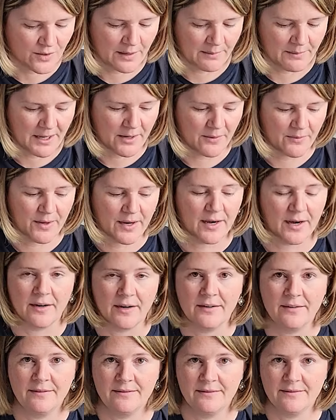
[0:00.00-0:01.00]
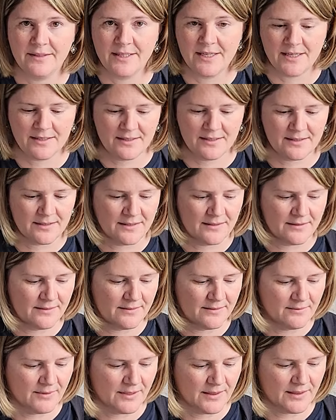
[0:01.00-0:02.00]
I might wear this
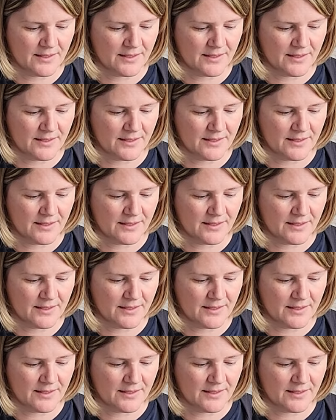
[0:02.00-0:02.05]
with